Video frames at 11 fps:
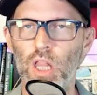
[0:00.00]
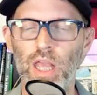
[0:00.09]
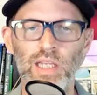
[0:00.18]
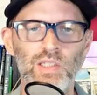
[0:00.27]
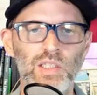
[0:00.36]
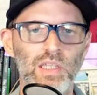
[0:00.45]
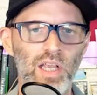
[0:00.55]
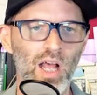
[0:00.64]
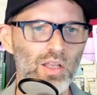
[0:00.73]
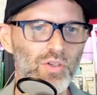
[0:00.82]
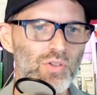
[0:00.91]
lengths, the
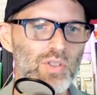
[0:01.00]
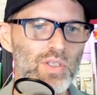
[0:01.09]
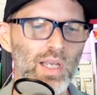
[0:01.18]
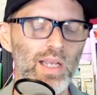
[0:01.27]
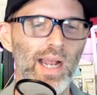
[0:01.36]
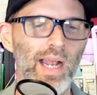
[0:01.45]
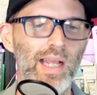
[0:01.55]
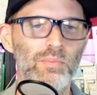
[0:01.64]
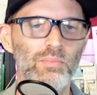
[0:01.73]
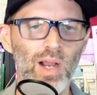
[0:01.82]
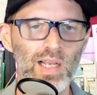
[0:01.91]
colors, and the
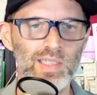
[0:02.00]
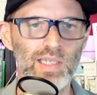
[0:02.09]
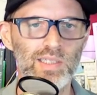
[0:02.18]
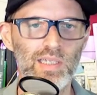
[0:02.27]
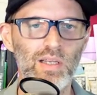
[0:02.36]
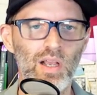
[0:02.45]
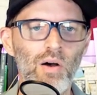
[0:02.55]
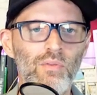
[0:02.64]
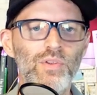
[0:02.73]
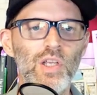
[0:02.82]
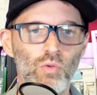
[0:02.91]
processing
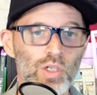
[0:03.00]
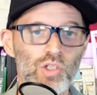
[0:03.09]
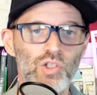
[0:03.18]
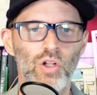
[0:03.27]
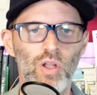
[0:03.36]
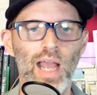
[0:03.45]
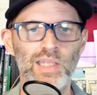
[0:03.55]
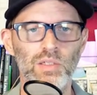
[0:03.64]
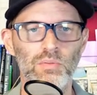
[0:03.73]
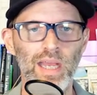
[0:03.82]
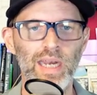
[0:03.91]
of the original
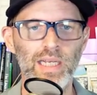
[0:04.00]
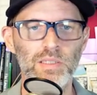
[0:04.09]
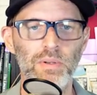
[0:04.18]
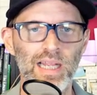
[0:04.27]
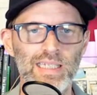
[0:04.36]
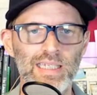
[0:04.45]
Hasselblad X-pan